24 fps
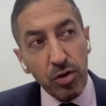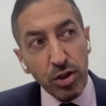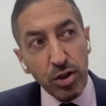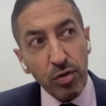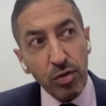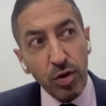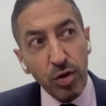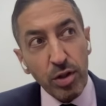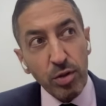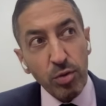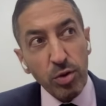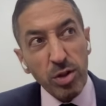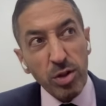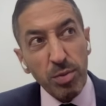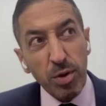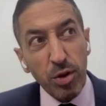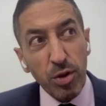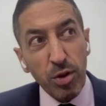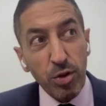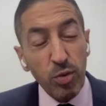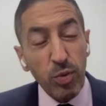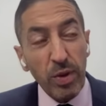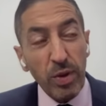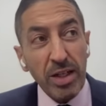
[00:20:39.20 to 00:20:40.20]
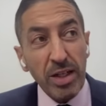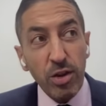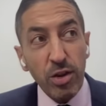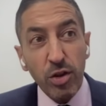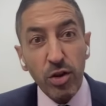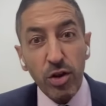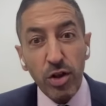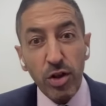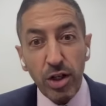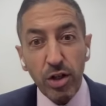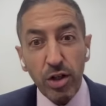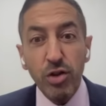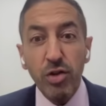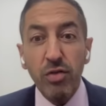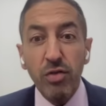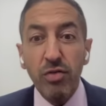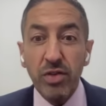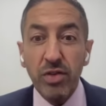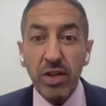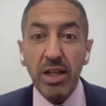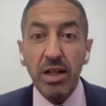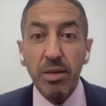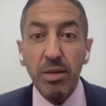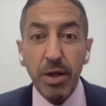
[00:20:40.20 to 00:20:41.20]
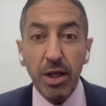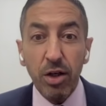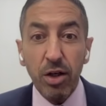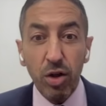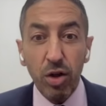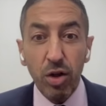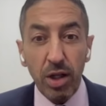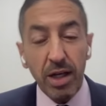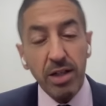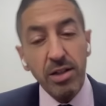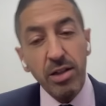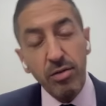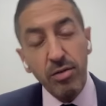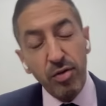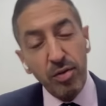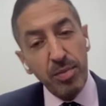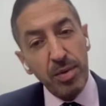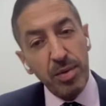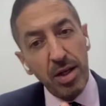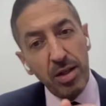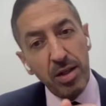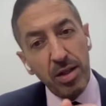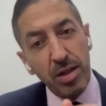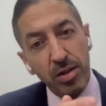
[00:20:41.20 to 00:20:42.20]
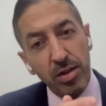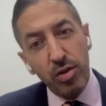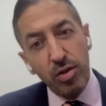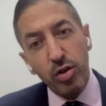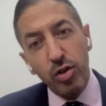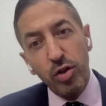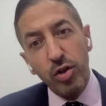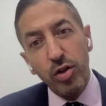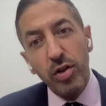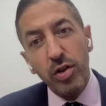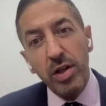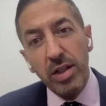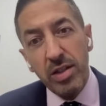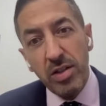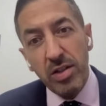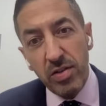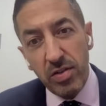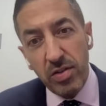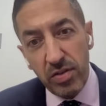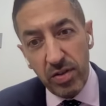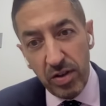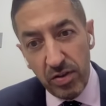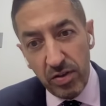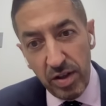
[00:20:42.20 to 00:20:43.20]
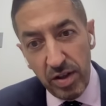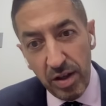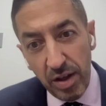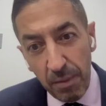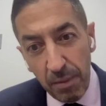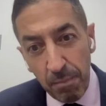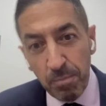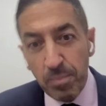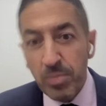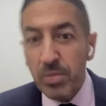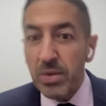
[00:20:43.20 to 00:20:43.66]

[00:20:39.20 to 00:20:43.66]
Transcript: first of all, there was about 20, 30 years of data being collected from 1930 to 1960.